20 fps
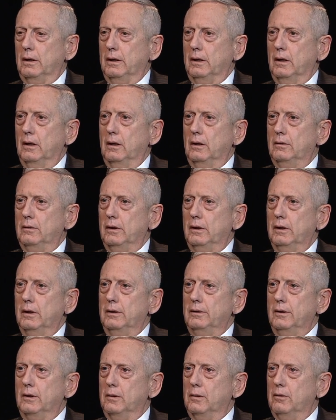in
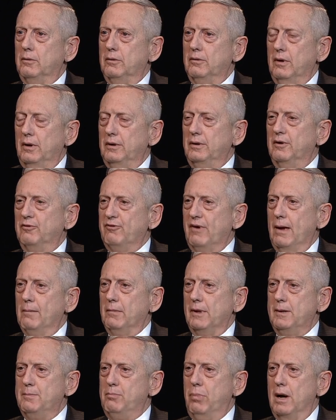your
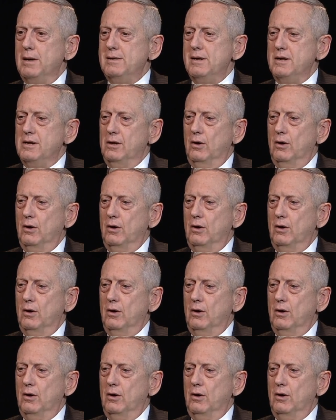family's budget,